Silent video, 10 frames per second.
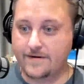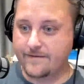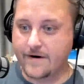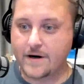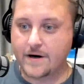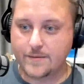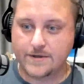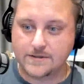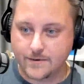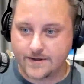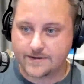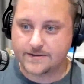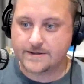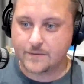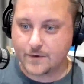environment so we
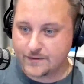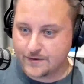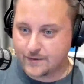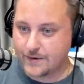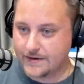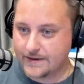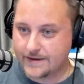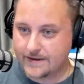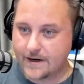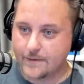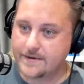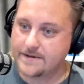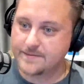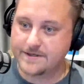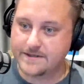understand what you're doing there and how it
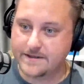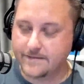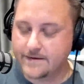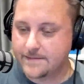is perceived.